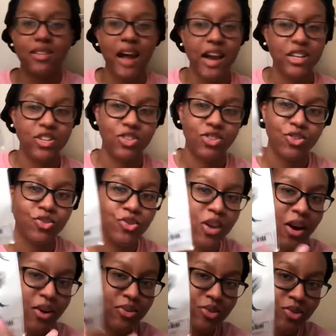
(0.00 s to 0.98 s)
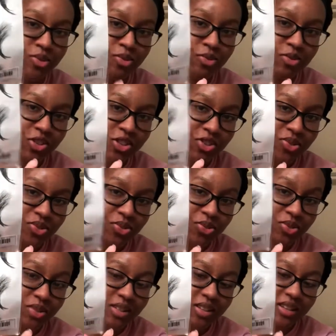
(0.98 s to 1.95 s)
I just knew y'all was gonna
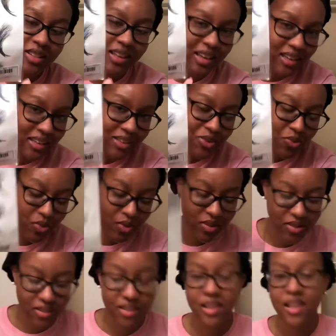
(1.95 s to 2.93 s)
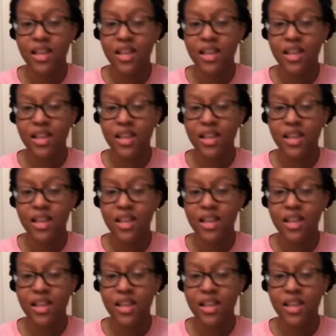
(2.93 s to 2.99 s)
choose the easy ones,